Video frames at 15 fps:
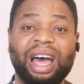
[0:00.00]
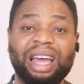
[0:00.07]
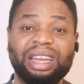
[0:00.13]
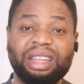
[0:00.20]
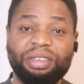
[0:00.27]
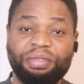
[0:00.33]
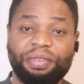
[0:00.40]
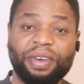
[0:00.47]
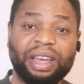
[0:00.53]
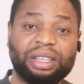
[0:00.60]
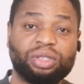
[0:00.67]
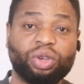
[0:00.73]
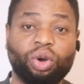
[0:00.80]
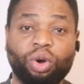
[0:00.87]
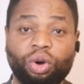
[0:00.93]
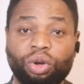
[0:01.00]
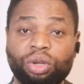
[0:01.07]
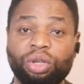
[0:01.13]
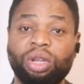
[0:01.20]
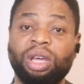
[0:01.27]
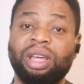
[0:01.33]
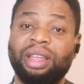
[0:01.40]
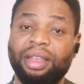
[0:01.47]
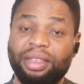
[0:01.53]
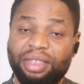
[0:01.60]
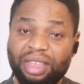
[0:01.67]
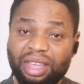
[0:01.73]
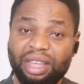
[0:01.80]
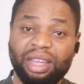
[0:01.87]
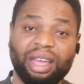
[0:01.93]
an effect on
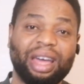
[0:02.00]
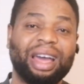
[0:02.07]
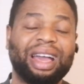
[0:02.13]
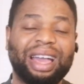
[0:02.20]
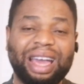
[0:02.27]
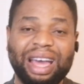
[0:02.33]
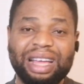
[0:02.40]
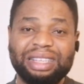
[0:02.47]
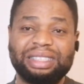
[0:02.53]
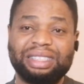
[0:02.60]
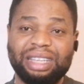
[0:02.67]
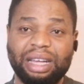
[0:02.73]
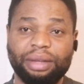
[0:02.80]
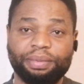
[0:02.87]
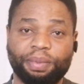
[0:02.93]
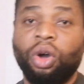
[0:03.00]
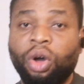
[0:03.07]
the cancer.